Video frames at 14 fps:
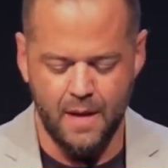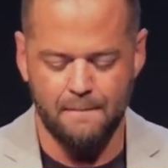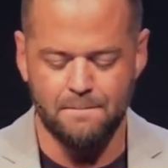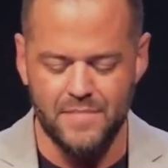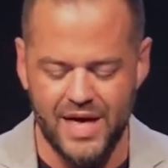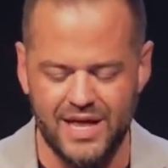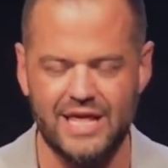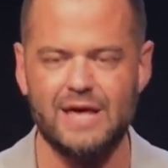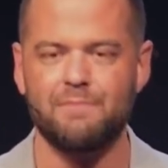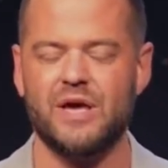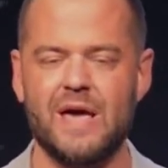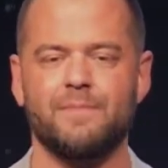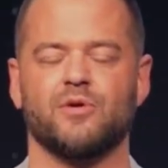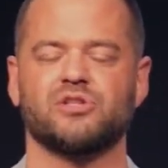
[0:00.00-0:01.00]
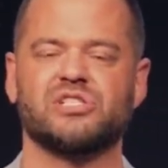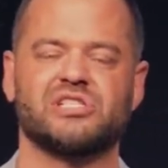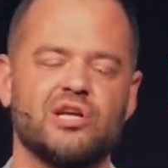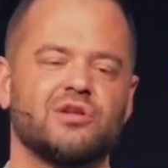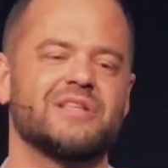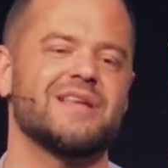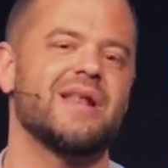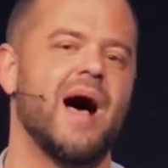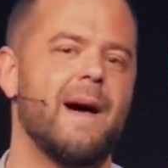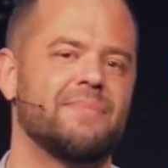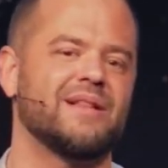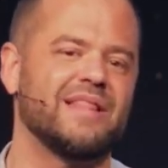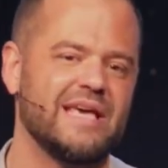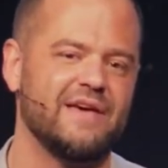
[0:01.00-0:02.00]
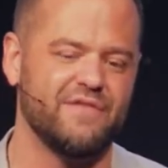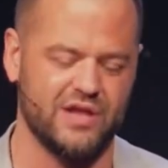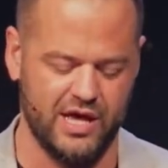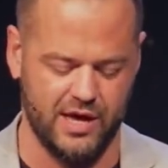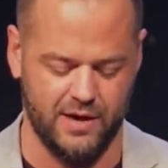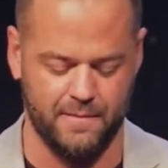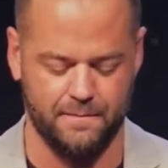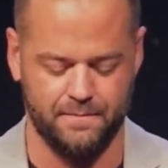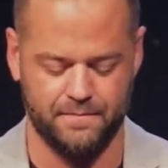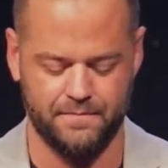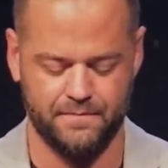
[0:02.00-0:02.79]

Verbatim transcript: many people still did not believe in him.